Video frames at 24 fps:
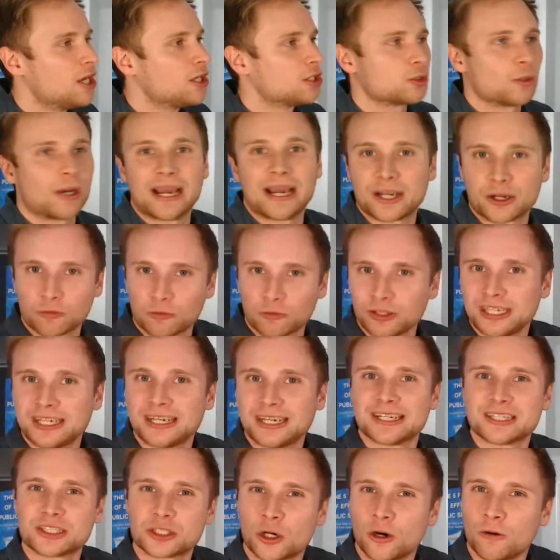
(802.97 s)
So I had a really
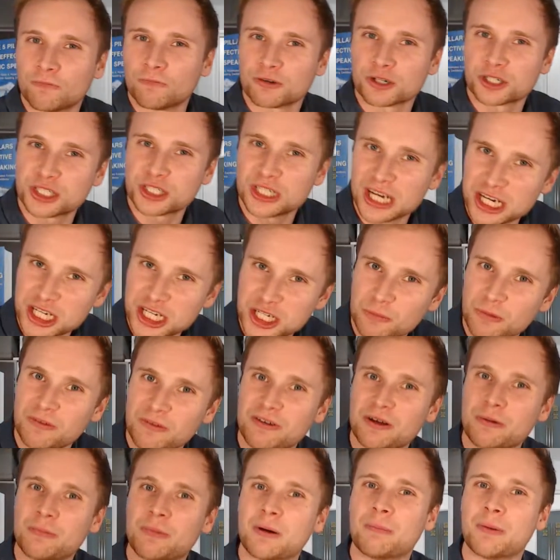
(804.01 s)
nice conversation with
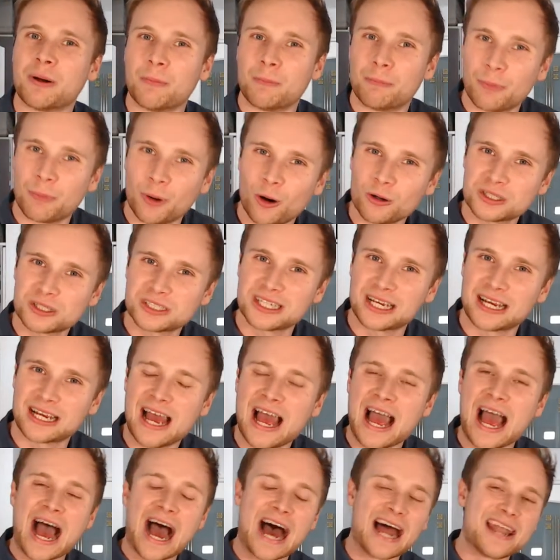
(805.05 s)
him about boxing.
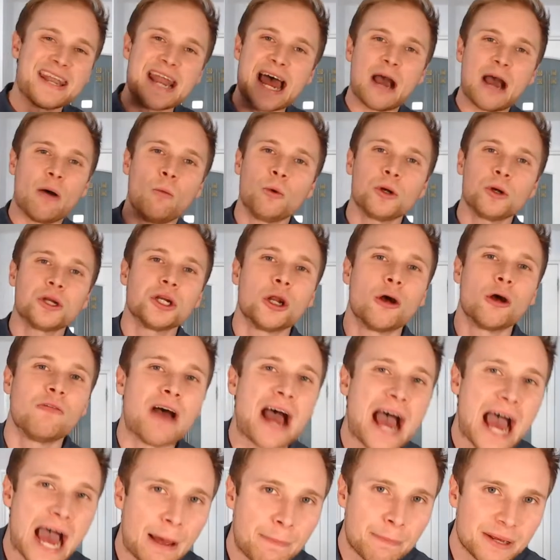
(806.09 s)
And that wouldn't have
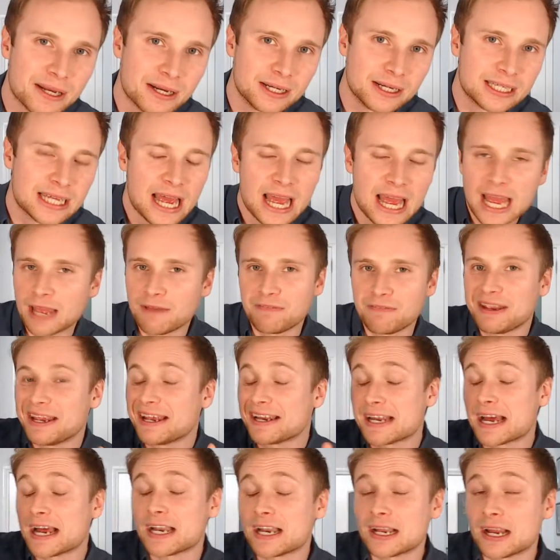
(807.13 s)
happened if he had
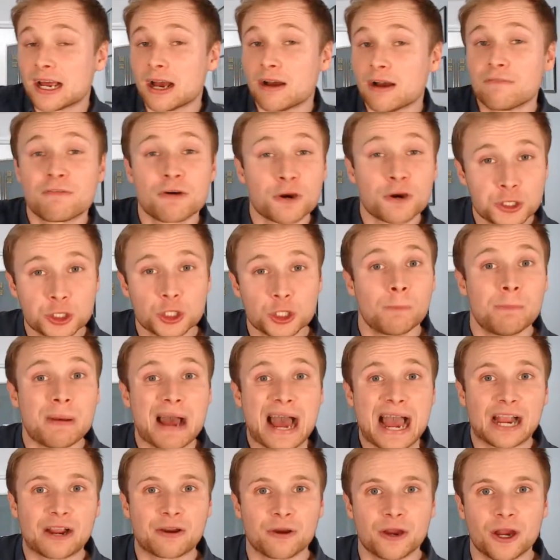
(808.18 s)
had a virtual
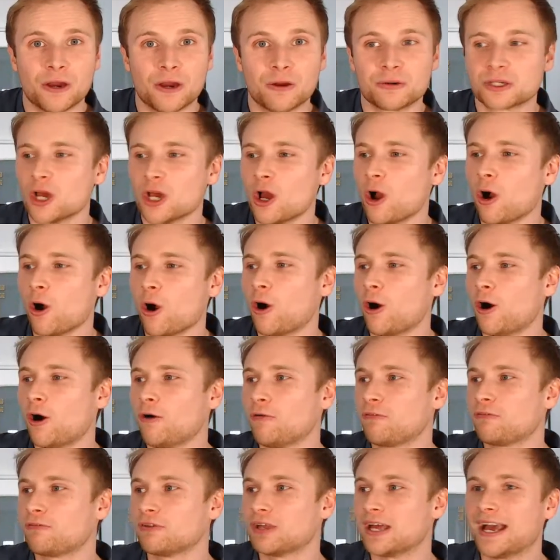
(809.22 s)
background
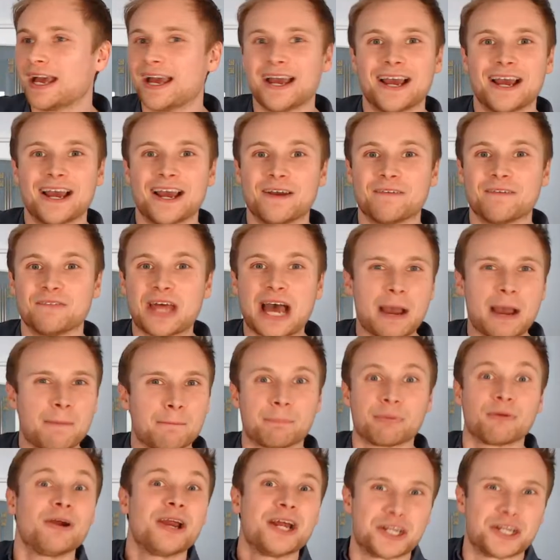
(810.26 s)
of that
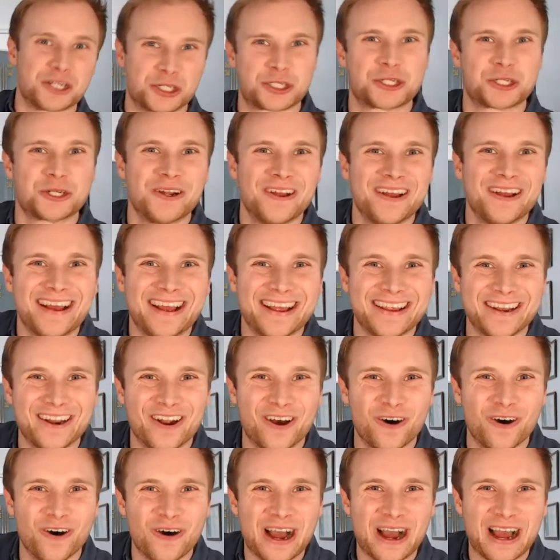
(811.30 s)
bridge.
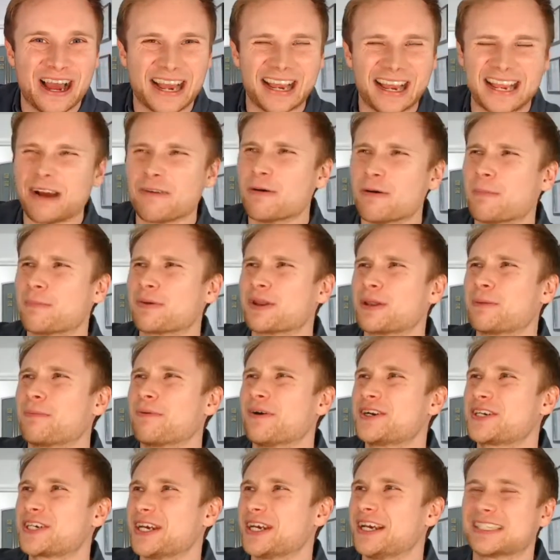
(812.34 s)
I can't remember the
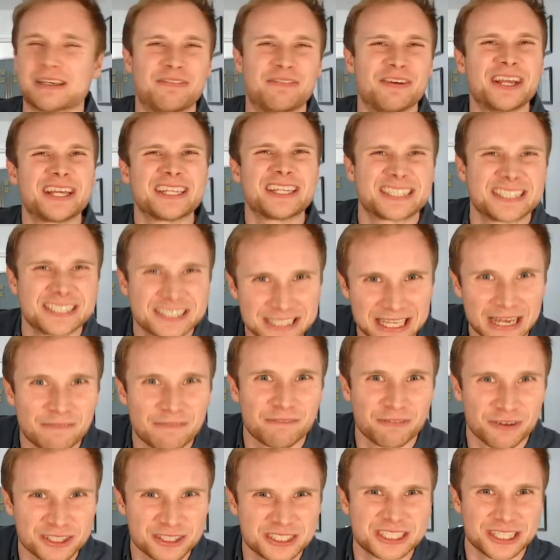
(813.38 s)
bridge it is. I think it's in San
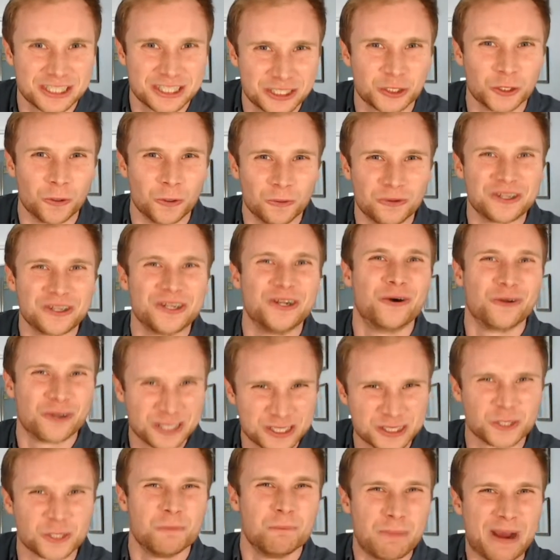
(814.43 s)
Francisco. The
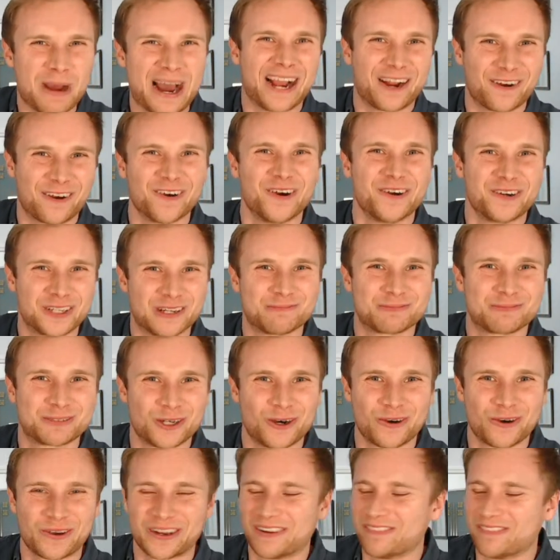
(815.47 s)
Zoom background I'm
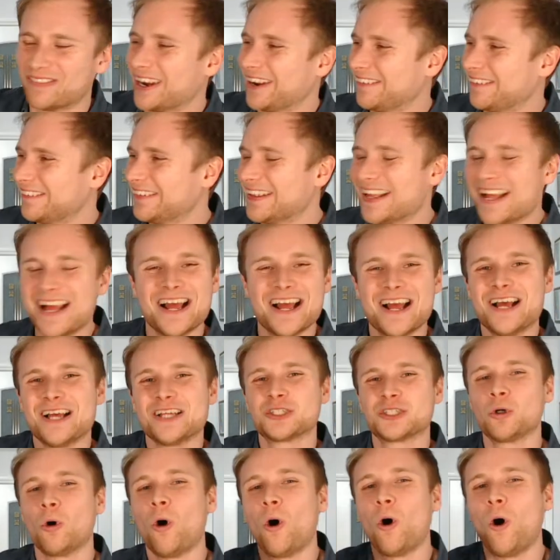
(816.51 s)
talking about.
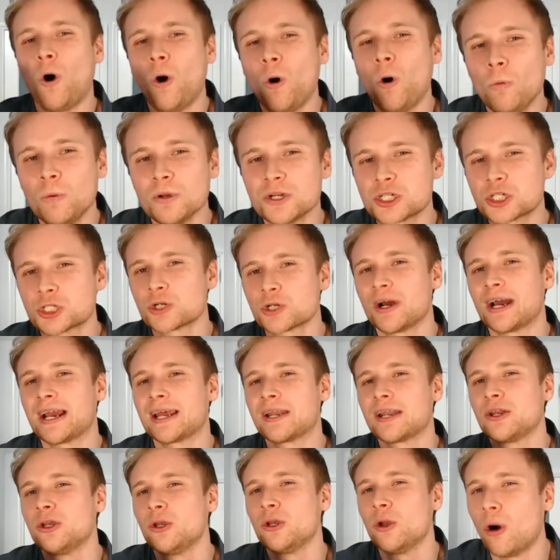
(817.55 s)
So always try
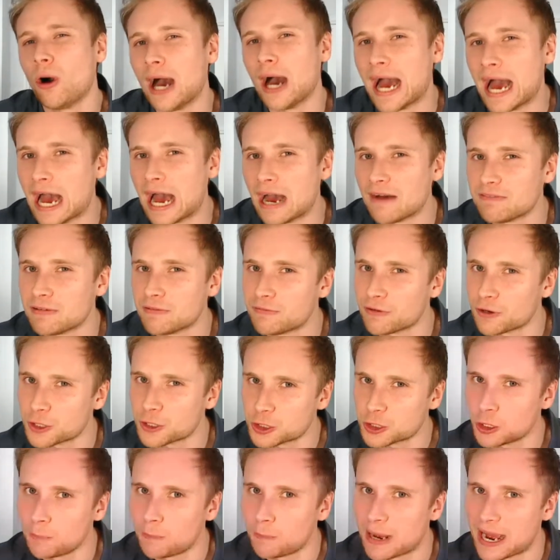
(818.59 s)
and not have a
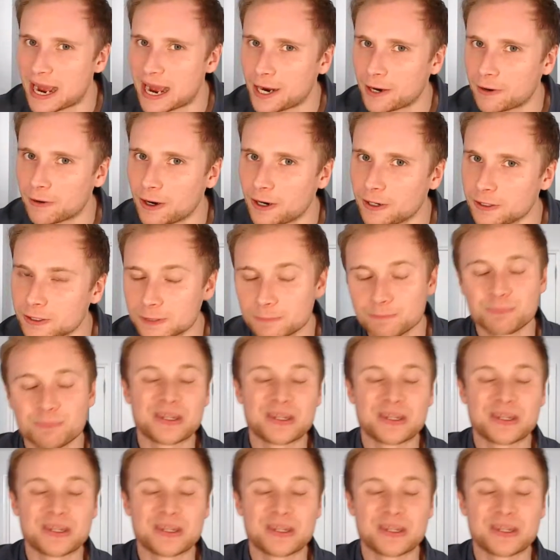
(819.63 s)
virtual background.